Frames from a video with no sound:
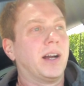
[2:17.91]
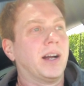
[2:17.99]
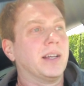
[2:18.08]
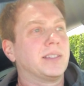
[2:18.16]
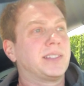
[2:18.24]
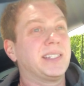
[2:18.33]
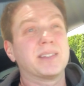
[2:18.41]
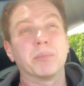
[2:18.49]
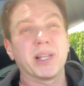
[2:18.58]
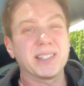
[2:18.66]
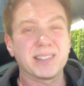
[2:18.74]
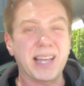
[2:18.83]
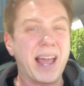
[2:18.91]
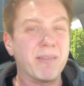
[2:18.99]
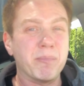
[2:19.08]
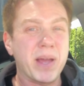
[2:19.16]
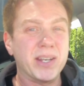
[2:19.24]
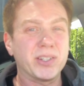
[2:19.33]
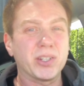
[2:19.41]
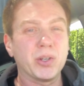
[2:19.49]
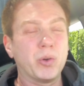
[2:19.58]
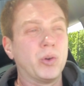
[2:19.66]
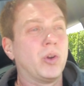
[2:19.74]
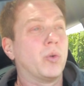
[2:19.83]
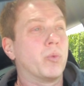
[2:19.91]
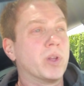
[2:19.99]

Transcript: uh, see some places I haven't been to,